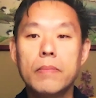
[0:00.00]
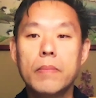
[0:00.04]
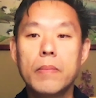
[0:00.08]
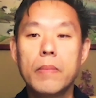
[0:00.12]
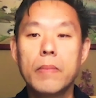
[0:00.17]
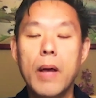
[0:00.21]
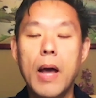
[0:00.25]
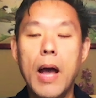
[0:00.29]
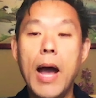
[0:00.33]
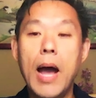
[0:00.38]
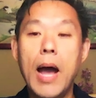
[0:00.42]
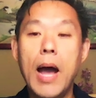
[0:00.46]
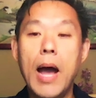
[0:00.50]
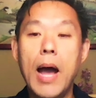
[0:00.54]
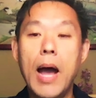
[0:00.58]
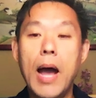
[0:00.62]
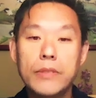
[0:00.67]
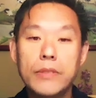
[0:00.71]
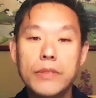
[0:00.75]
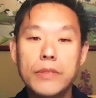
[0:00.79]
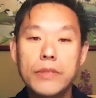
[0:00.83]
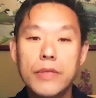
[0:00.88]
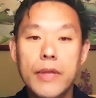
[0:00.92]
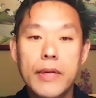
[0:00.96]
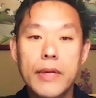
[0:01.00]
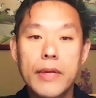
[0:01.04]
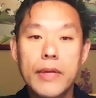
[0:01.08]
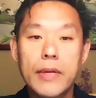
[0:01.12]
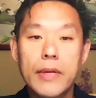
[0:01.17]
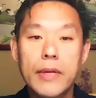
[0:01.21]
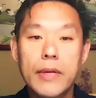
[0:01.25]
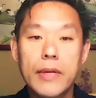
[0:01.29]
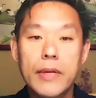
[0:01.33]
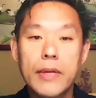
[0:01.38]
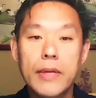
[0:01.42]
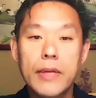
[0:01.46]
I used to think
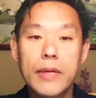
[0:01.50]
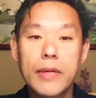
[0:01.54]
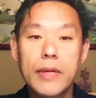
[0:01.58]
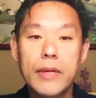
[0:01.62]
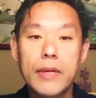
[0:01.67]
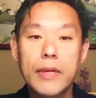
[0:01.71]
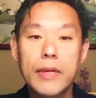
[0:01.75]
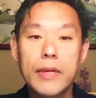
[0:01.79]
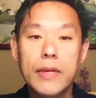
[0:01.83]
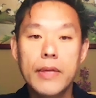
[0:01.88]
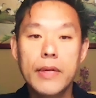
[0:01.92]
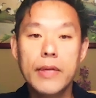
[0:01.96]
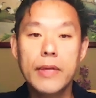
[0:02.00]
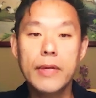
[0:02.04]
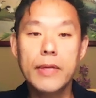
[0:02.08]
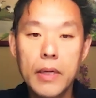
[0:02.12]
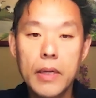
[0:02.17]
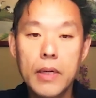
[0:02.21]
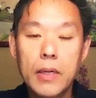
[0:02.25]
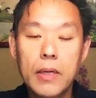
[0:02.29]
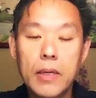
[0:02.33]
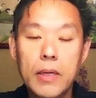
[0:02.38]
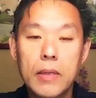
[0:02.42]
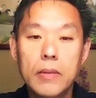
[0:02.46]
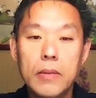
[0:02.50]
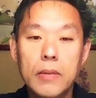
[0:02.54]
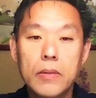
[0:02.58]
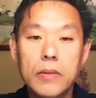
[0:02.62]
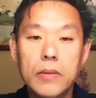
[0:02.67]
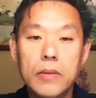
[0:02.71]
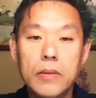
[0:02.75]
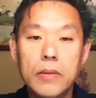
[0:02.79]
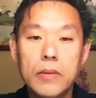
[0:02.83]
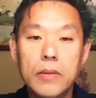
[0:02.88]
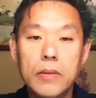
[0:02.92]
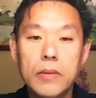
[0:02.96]
insulin only
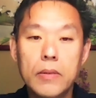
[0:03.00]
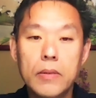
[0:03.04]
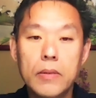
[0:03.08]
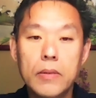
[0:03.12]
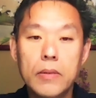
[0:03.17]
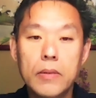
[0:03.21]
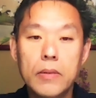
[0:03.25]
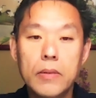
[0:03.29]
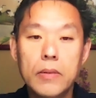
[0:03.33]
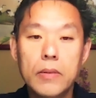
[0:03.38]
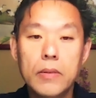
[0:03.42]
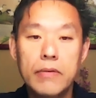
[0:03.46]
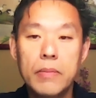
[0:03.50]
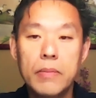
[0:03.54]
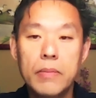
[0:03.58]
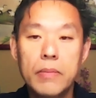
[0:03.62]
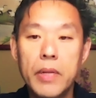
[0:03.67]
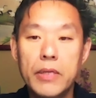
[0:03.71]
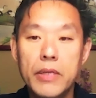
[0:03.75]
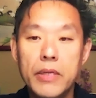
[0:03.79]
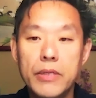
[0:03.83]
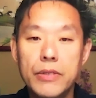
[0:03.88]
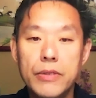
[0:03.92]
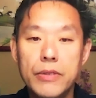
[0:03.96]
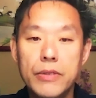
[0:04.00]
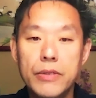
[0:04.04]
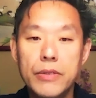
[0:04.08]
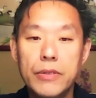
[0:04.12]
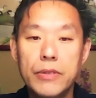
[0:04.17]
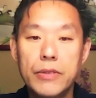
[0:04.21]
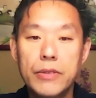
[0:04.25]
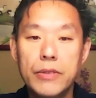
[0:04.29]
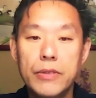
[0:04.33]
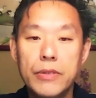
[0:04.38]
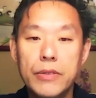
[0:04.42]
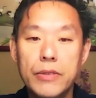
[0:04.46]
took sugar out of the
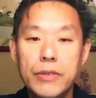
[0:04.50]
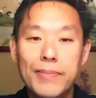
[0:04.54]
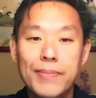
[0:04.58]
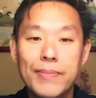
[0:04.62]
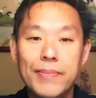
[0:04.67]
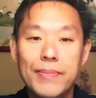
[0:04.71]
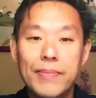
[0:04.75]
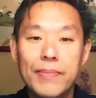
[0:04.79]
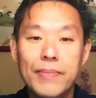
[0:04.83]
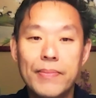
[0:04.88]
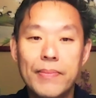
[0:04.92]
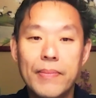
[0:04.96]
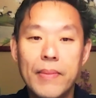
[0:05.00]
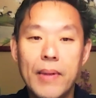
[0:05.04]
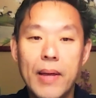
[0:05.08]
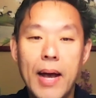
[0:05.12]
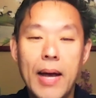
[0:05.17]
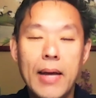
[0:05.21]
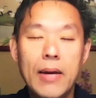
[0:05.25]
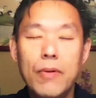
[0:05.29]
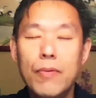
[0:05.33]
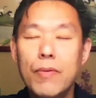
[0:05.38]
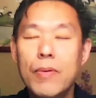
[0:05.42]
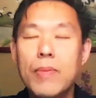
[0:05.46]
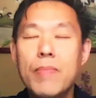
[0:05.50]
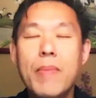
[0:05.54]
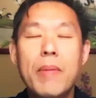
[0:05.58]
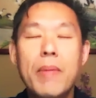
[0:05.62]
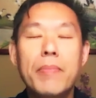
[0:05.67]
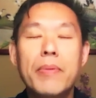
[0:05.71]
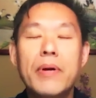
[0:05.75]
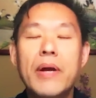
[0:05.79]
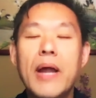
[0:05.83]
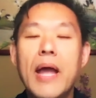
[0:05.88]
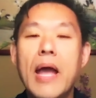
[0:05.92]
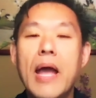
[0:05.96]
bloodstream. I don't
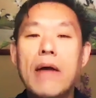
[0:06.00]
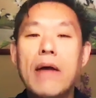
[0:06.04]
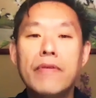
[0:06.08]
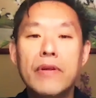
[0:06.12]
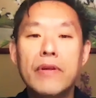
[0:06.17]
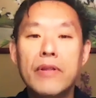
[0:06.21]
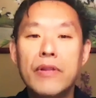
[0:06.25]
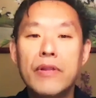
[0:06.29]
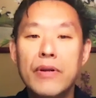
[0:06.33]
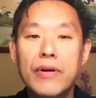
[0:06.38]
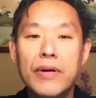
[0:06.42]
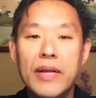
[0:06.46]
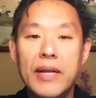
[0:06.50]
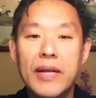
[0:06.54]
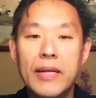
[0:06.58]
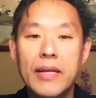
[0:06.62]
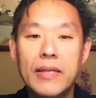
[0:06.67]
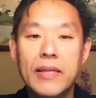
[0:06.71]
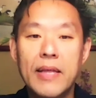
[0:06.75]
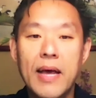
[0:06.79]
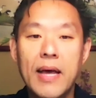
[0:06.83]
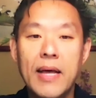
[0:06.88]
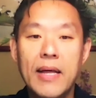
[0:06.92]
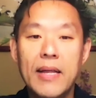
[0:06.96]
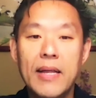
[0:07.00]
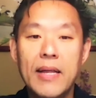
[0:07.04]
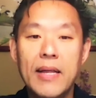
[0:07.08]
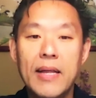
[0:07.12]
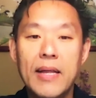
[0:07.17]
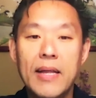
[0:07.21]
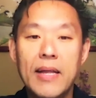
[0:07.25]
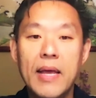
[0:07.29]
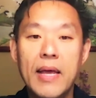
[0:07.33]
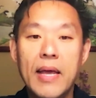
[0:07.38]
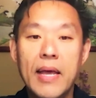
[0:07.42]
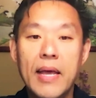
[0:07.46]
remember ever learning that
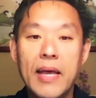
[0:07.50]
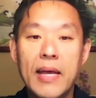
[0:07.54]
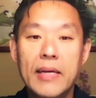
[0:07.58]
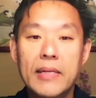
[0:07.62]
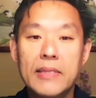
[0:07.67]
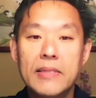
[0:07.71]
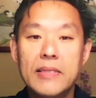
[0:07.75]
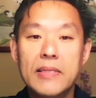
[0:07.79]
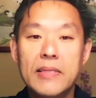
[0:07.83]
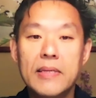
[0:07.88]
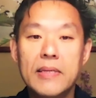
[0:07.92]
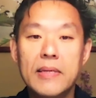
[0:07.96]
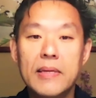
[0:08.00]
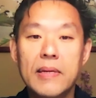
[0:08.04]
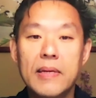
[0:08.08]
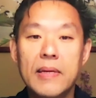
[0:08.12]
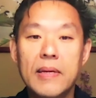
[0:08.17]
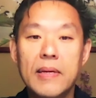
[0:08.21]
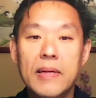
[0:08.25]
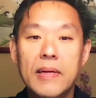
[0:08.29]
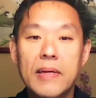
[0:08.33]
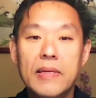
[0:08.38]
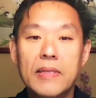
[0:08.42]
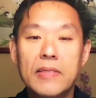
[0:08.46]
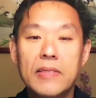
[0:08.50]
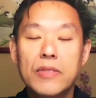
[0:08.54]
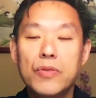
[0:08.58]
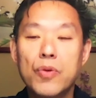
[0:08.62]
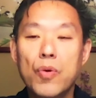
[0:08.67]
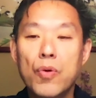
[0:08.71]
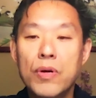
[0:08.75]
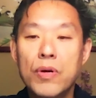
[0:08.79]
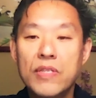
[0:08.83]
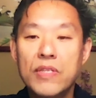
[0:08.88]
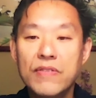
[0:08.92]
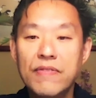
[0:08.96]
it
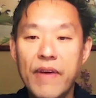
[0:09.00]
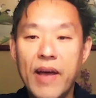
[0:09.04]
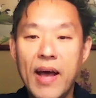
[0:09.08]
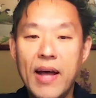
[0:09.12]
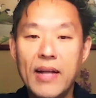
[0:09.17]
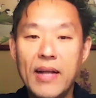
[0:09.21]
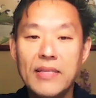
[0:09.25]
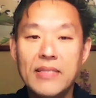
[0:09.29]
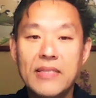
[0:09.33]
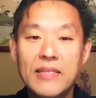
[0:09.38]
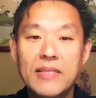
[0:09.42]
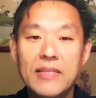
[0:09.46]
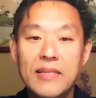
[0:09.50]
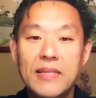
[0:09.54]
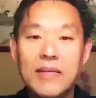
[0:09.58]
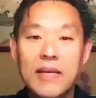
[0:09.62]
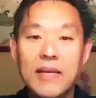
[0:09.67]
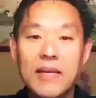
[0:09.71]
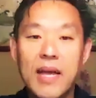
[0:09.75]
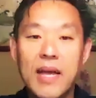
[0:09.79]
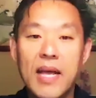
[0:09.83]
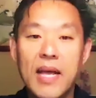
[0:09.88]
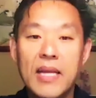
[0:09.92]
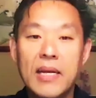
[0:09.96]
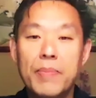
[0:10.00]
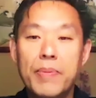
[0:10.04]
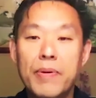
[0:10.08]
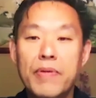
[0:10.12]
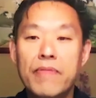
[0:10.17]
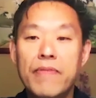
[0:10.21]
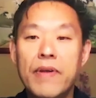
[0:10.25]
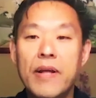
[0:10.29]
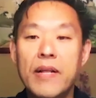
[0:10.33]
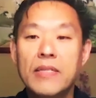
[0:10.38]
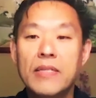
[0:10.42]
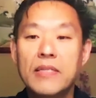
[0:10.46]
stores fat and it
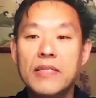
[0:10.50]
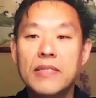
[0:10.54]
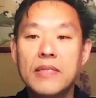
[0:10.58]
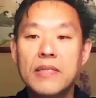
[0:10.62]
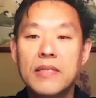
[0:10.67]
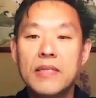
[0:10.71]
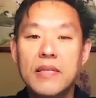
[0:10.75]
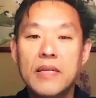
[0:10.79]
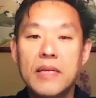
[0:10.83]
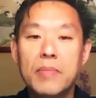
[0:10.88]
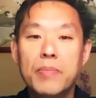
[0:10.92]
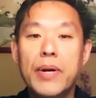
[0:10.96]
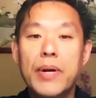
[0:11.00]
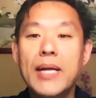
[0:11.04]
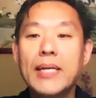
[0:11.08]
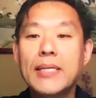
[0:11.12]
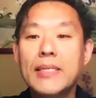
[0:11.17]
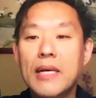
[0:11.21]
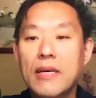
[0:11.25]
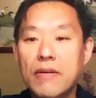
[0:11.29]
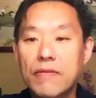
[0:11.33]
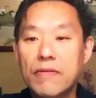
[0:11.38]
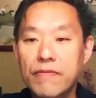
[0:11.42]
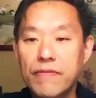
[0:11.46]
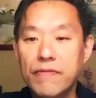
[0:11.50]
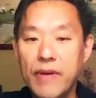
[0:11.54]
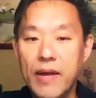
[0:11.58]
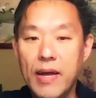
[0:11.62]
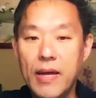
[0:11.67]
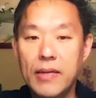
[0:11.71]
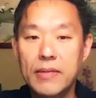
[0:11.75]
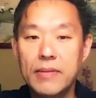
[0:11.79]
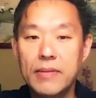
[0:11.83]
prevents the breakdown of fat.